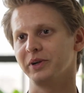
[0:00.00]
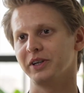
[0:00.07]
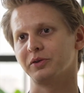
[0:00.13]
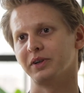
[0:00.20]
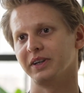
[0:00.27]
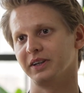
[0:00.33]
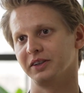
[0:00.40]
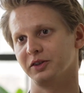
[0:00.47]
we
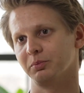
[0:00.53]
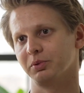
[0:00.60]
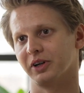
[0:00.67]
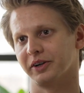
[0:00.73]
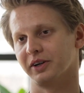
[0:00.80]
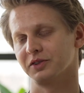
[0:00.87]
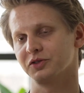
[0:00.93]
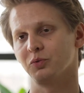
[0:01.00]
created the
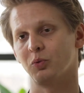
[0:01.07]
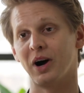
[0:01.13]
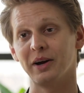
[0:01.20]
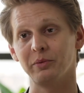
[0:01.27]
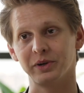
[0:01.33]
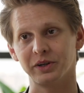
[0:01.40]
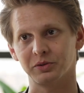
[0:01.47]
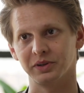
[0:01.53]
products,
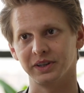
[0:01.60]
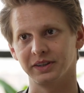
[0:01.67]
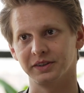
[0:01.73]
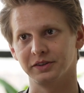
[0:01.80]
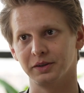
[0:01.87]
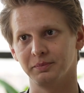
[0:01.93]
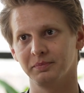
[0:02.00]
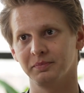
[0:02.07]
why we
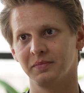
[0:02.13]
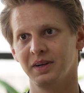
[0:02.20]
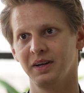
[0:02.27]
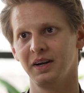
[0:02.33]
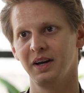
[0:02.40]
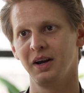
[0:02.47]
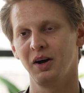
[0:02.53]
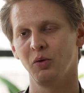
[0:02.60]
created them,
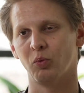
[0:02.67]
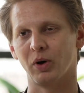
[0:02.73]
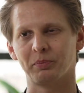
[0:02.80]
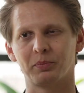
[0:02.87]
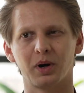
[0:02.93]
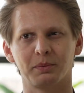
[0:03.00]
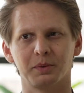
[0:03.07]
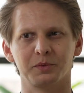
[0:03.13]
what
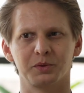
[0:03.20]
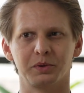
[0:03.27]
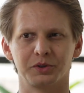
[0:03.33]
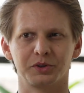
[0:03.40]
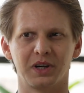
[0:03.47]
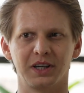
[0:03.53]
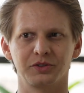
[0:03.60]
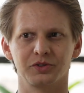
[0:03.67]
problems we were
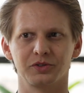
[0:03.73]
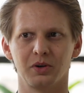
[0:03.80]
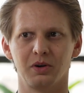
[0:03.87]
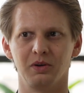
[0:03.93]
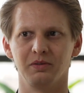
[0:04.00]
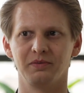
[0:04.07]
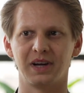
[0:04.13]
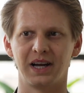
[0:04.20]
trying to
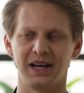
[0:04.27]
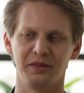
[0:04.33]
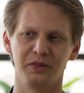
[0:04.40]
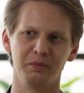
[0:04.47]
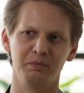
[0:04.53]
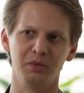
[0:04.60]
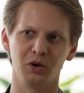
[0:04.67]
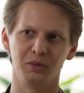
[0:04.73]
solve, and
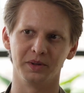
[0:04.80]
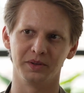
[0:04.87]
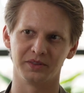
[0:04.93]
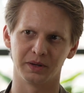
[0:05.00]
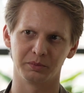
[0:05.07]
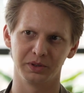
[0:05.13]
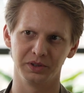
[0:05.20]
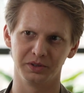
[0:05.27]
the moment
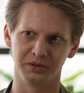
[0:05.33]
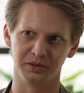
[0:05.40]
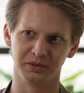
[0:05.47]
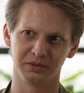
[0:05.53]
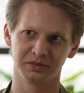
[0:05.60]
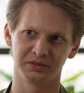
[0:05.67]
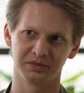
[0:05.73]
that we knew